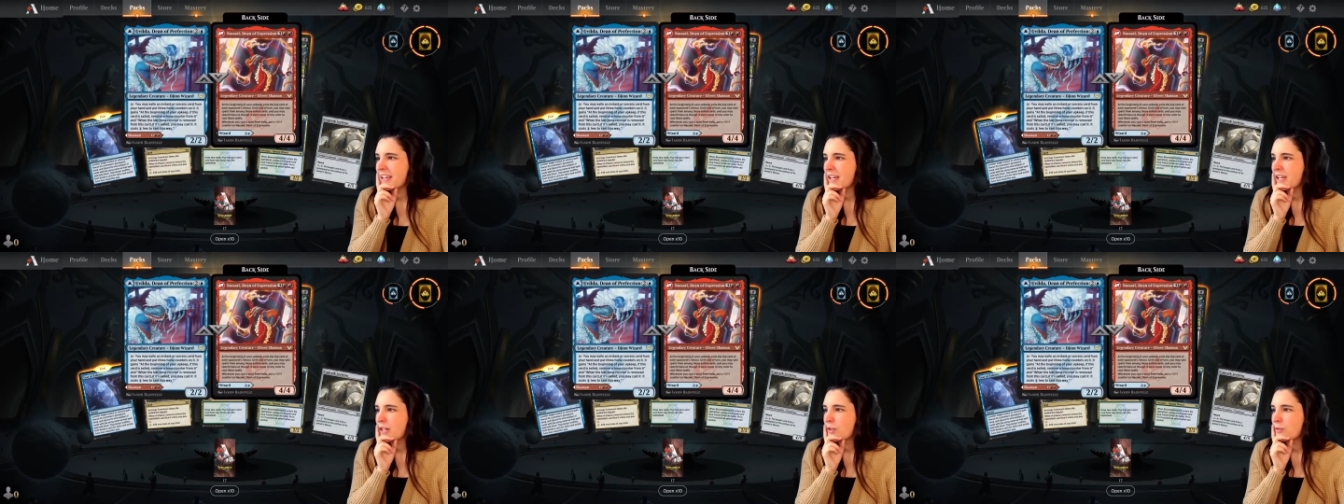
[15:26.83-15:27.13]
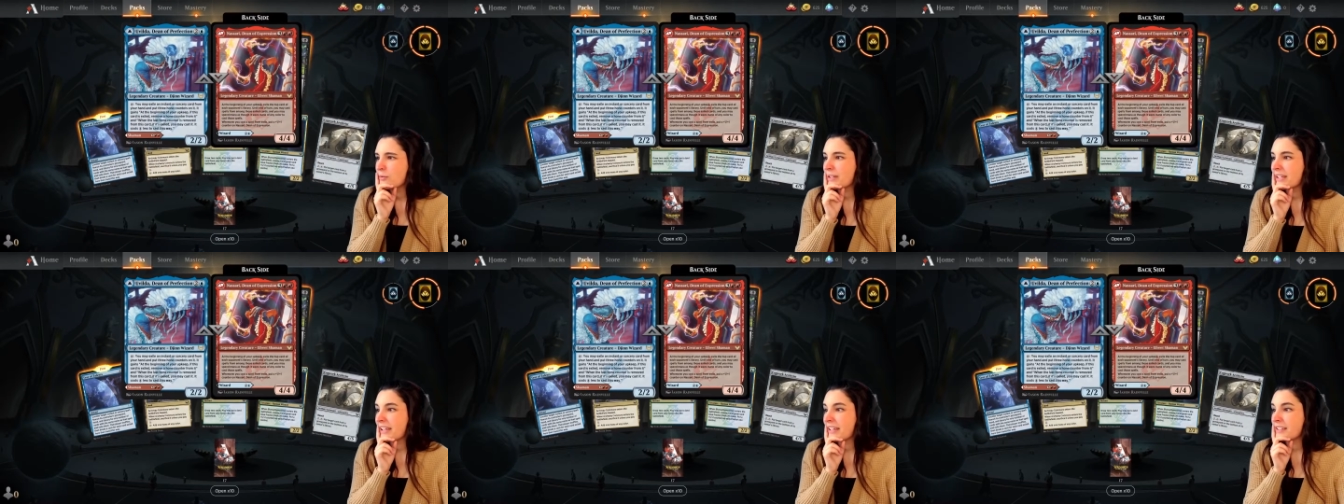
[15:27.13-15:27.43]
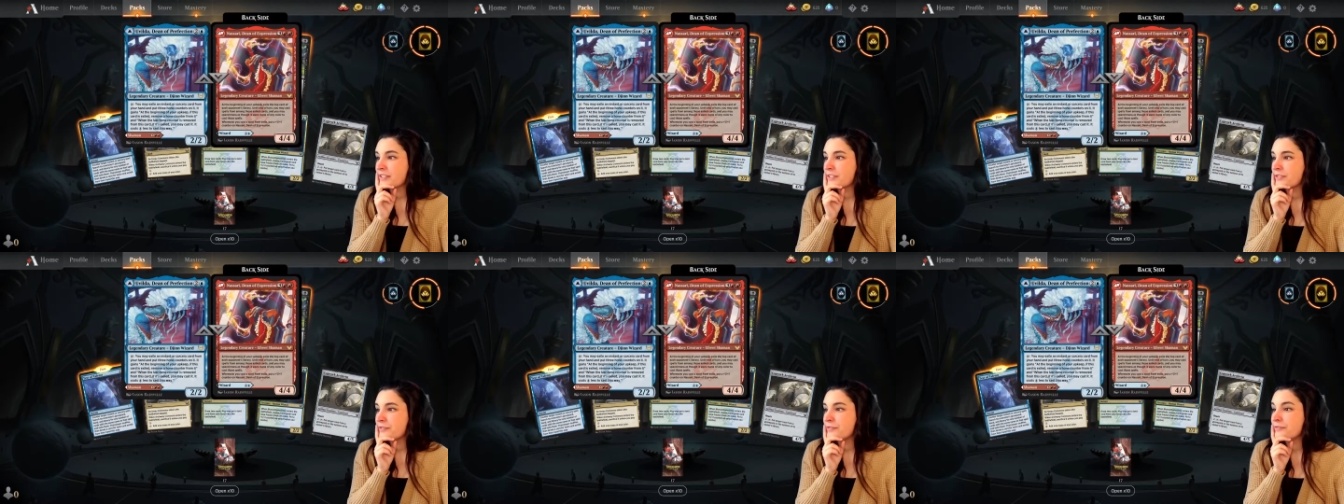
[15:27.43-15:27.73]
We got
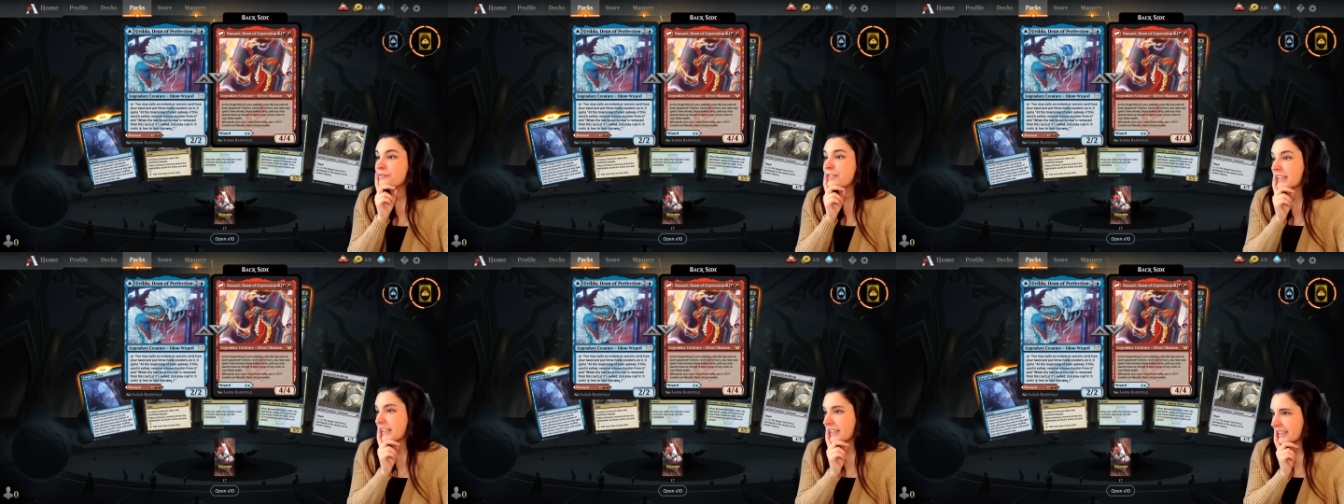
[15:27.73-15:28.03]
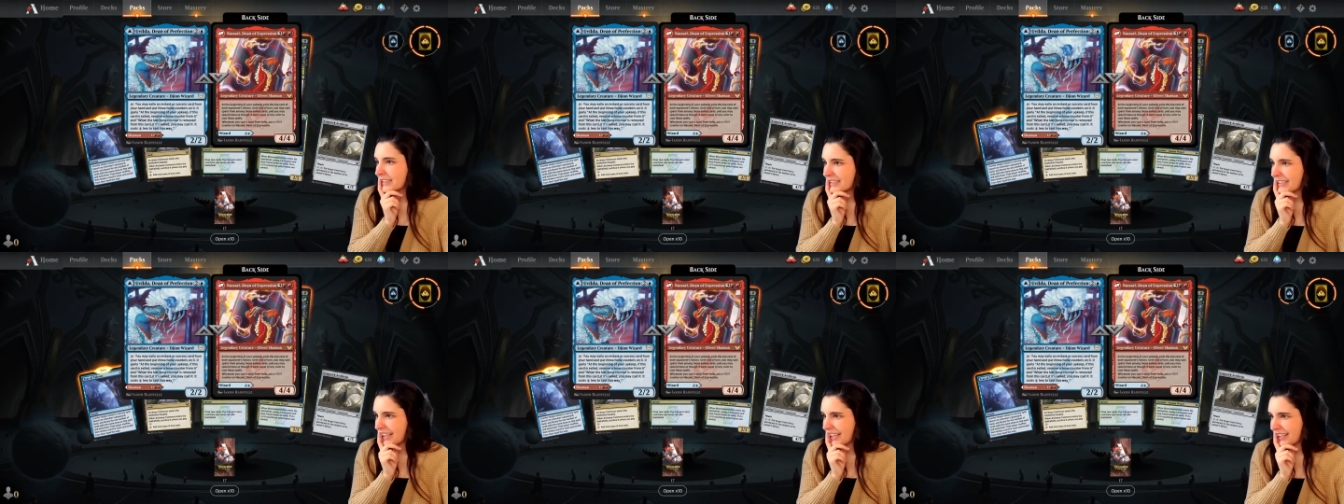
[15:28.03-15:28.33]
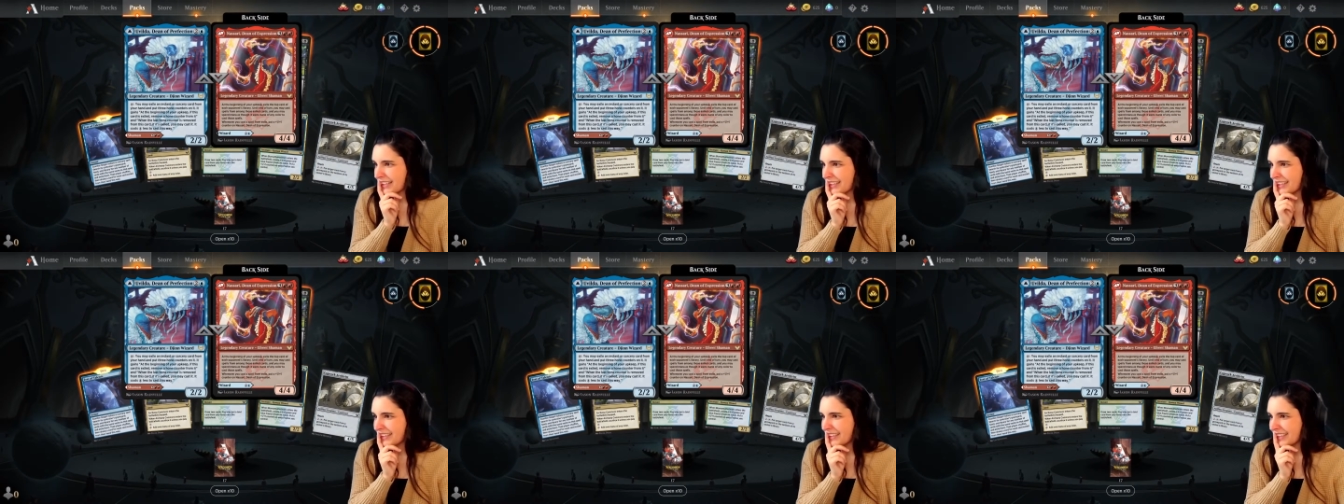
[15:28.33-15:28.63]
an
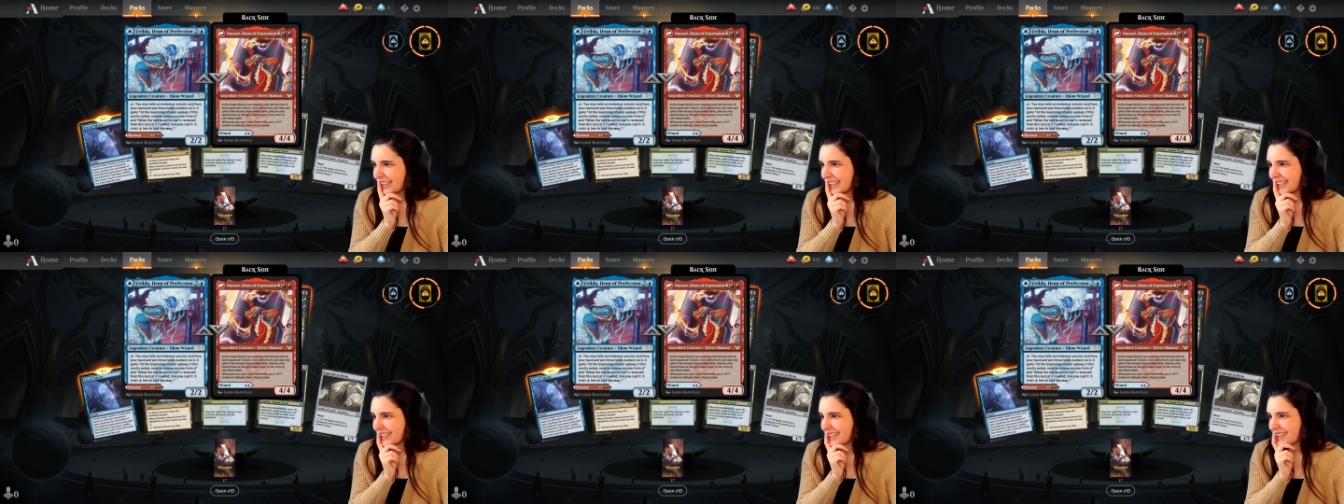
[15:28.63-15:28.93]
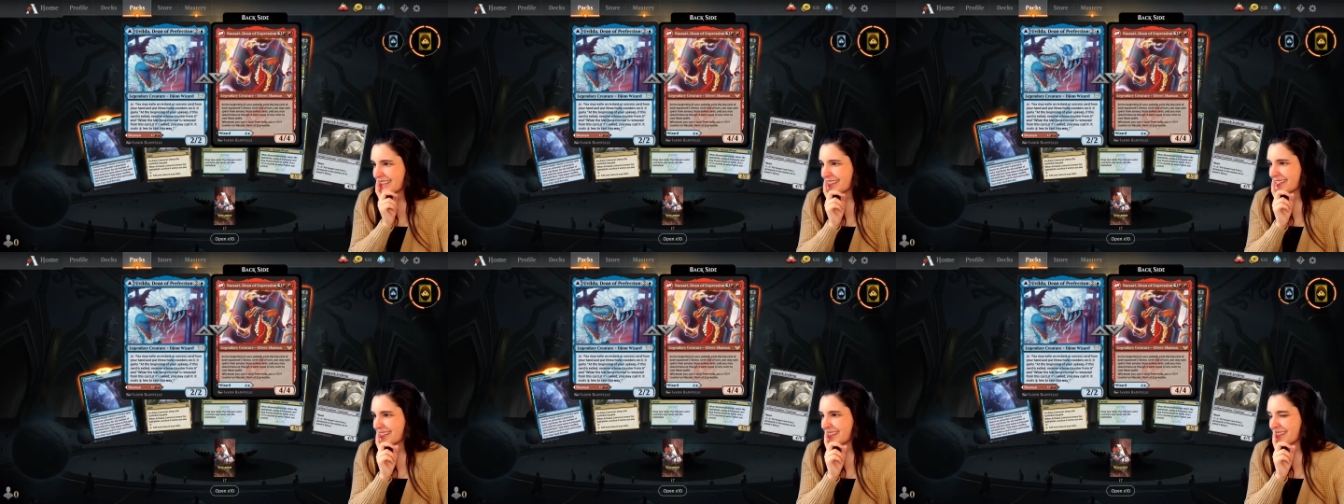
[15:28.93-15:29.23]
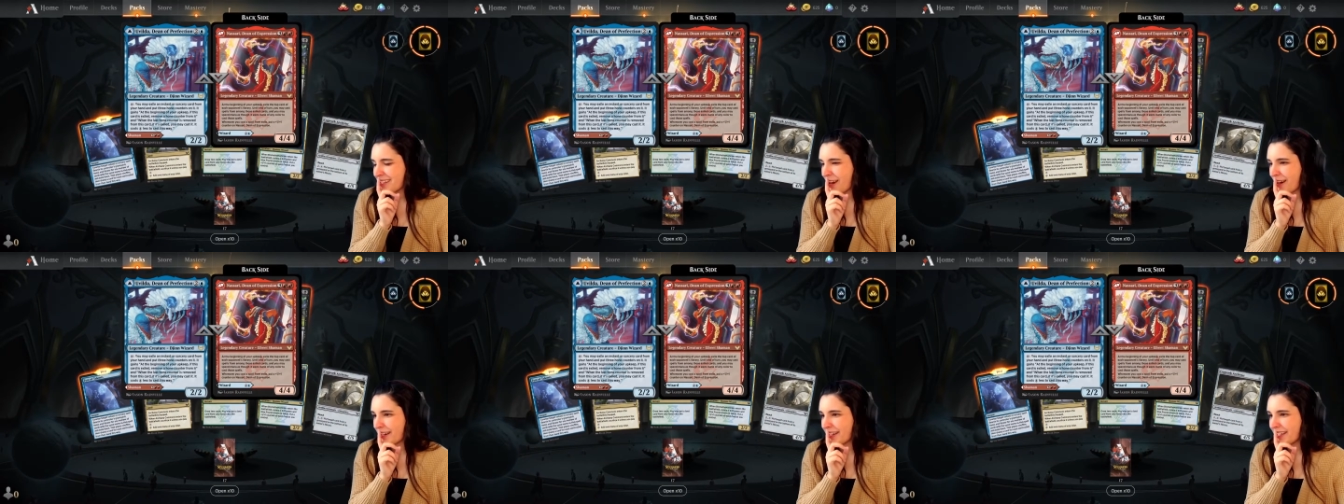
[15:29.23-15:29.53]
Uvilda and an
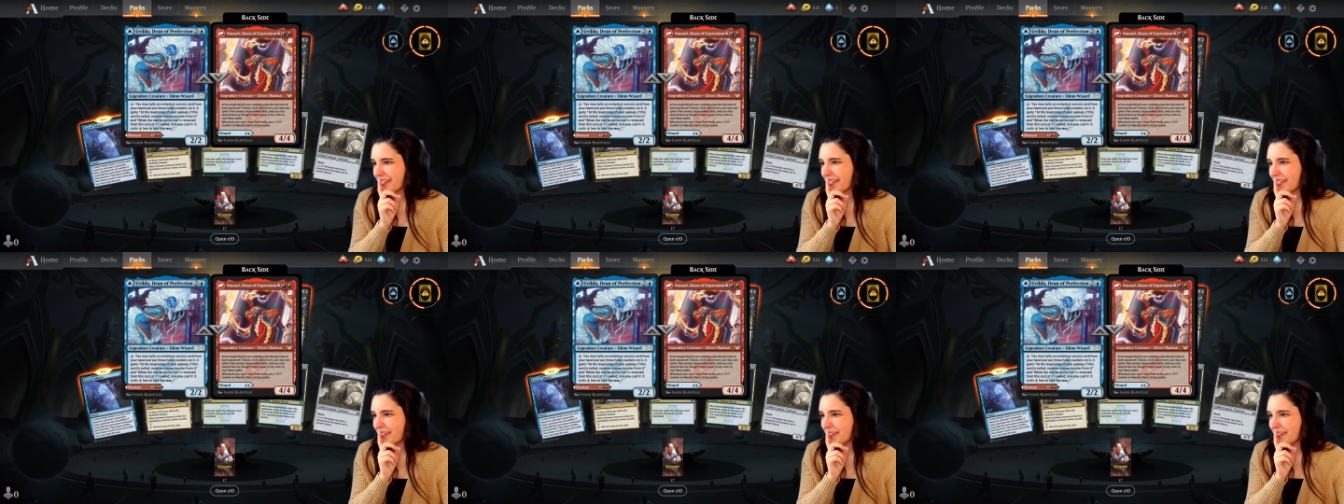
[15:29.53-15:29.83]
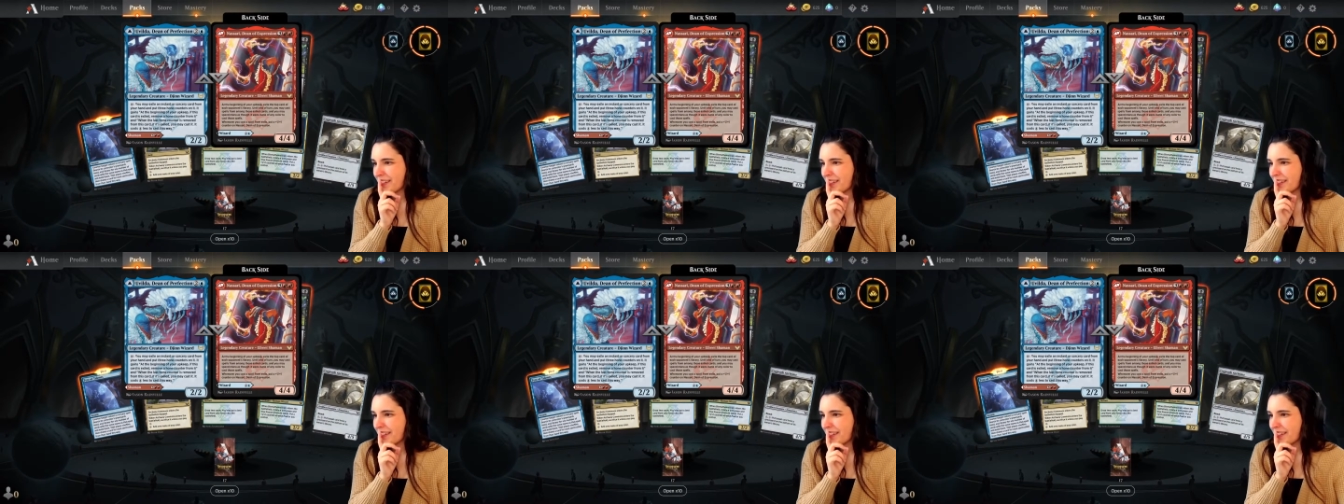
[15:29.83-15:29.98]
Asari,